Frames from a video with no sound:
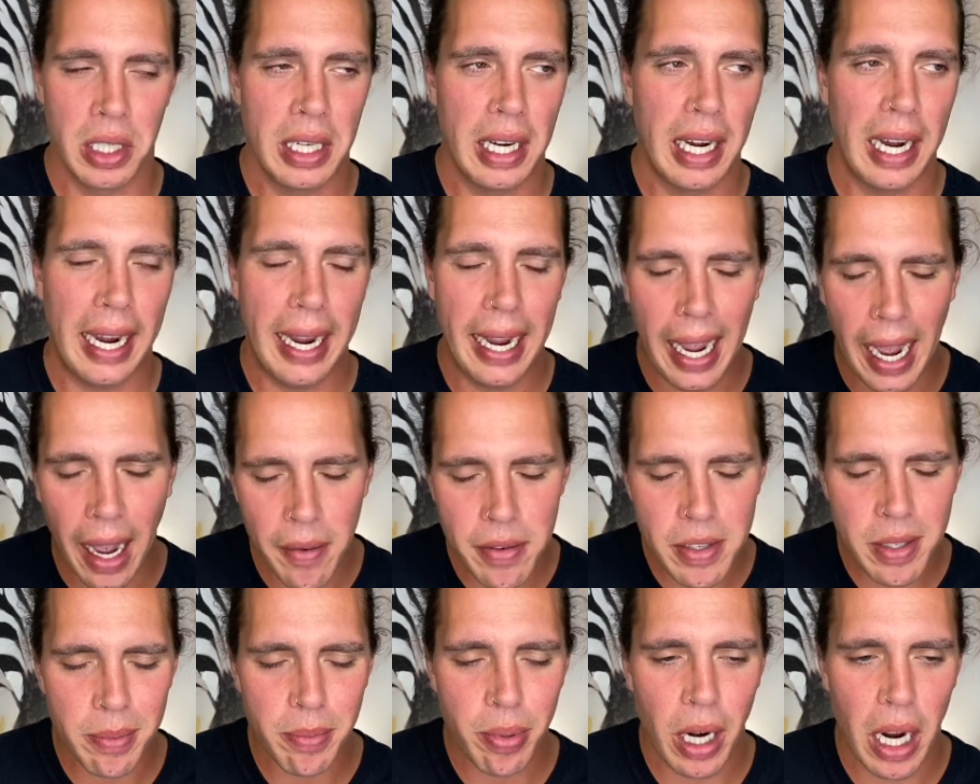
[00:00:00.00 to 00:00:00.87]
I have
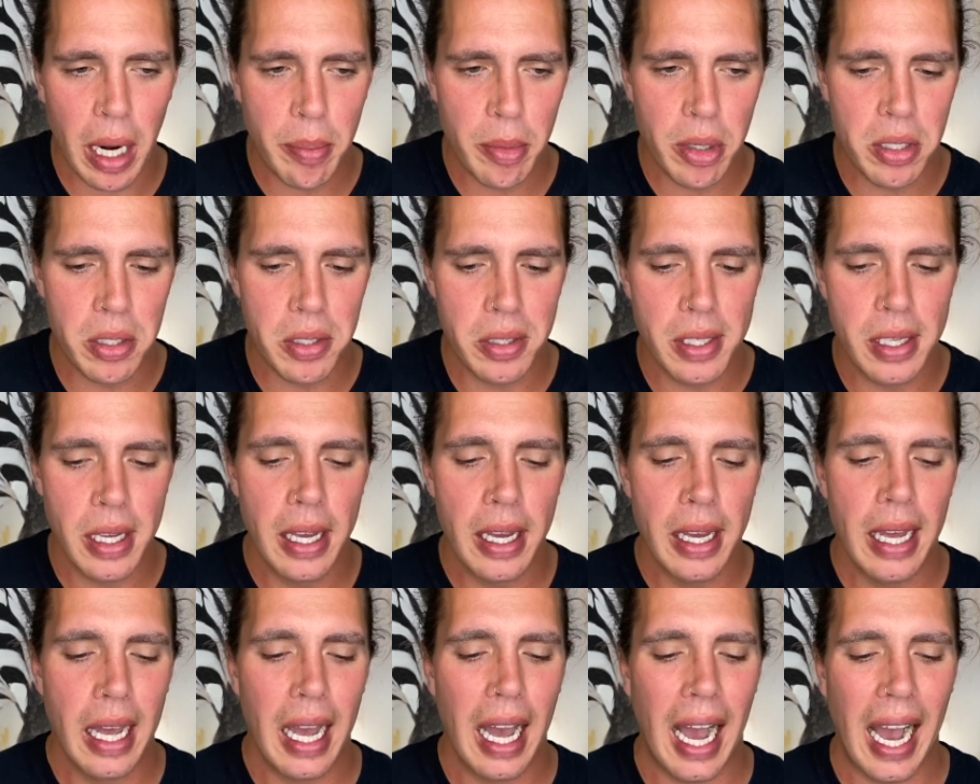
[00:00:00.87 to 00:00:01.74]
some primers,
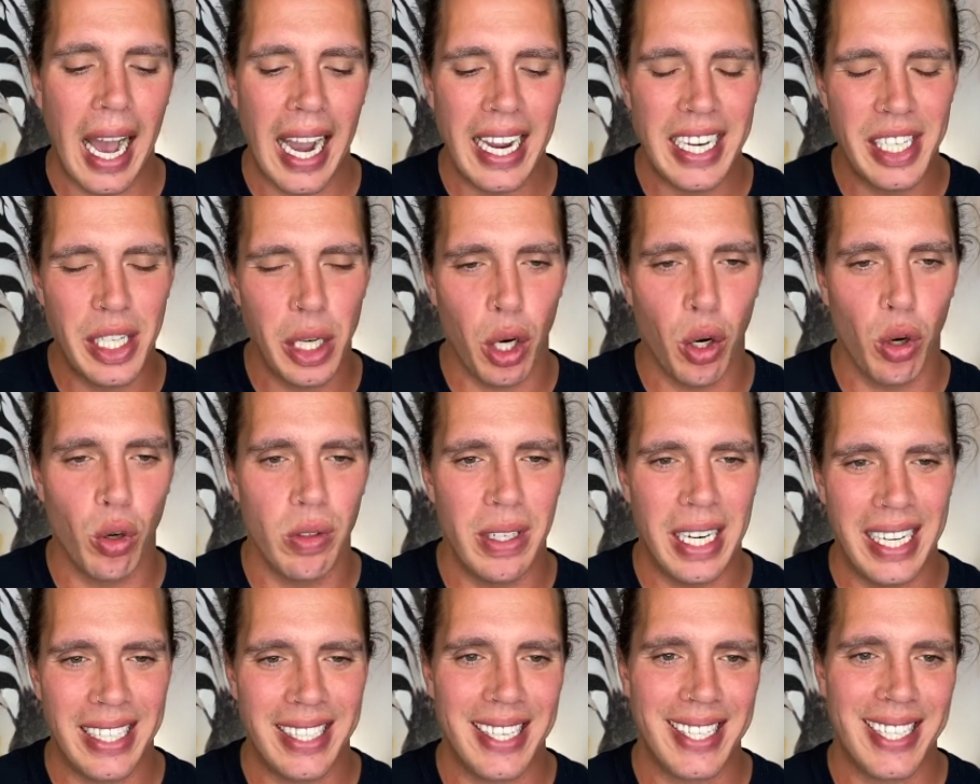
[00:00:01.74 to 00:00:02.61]
I don't
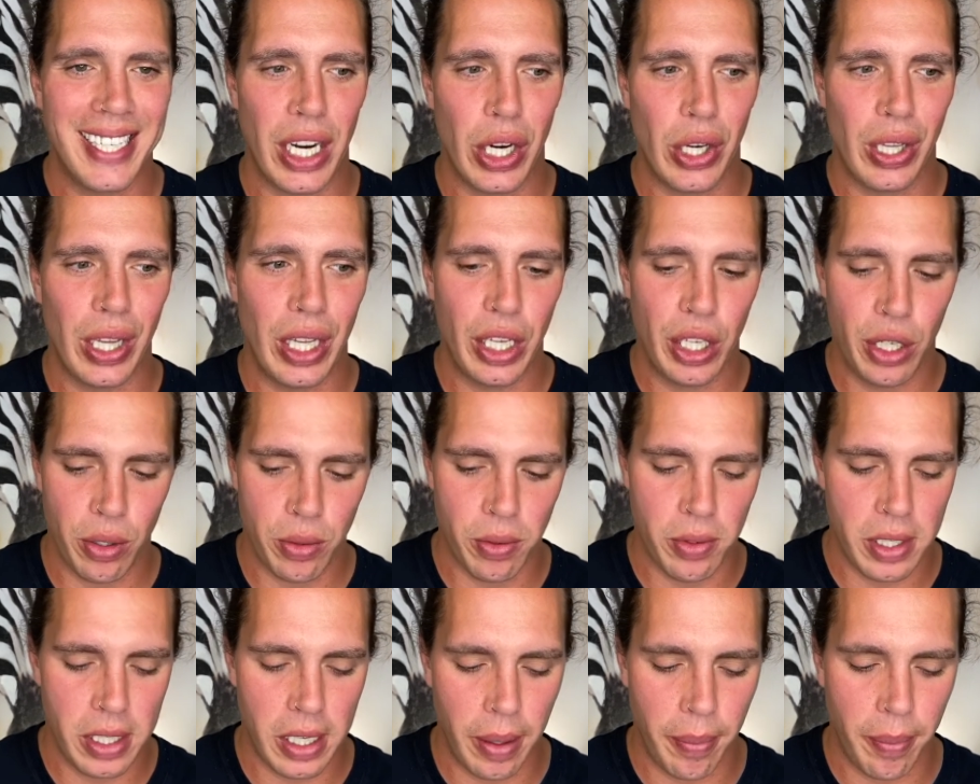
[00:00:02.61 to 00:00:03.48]
necessarily
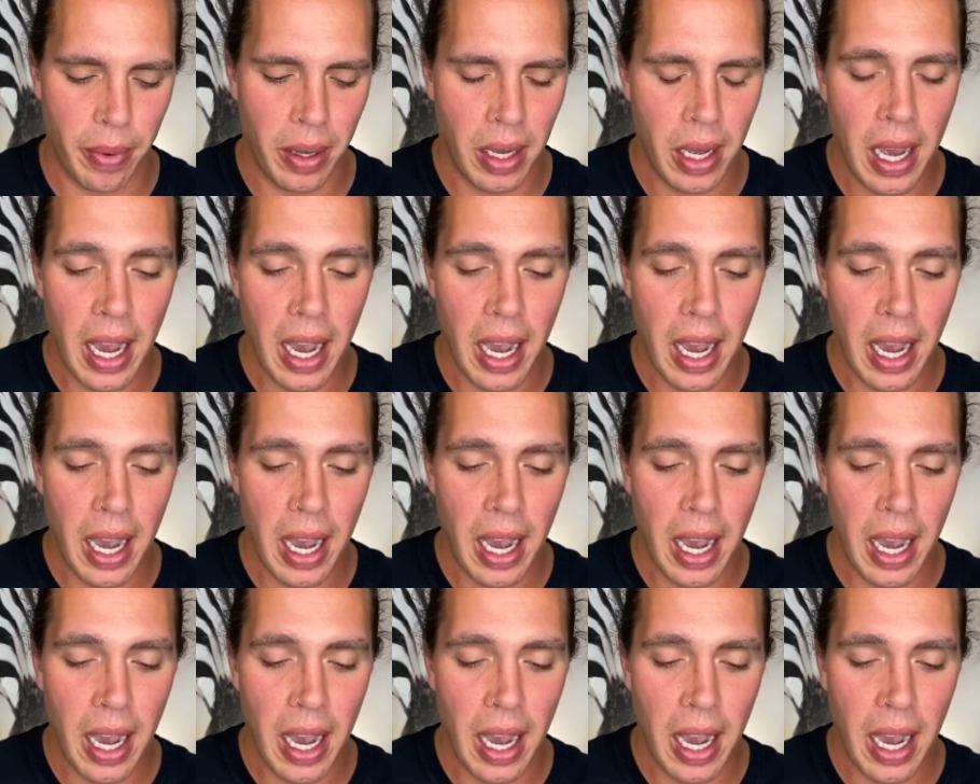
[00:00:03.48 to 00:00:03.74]
use them.